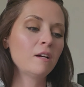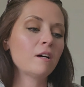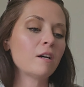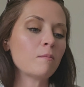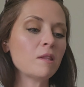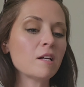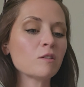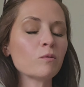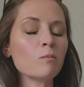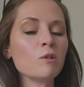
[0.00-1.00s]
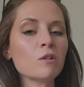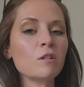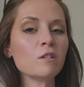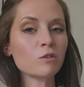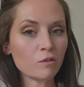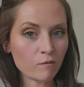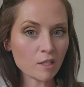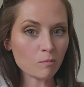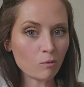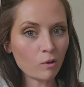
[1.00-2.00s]
And that's from your initial
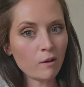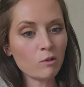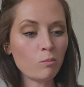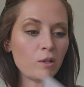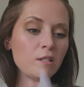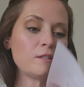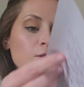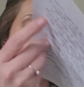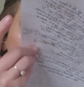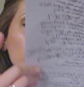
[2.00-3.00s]
investment, whatever you put into it.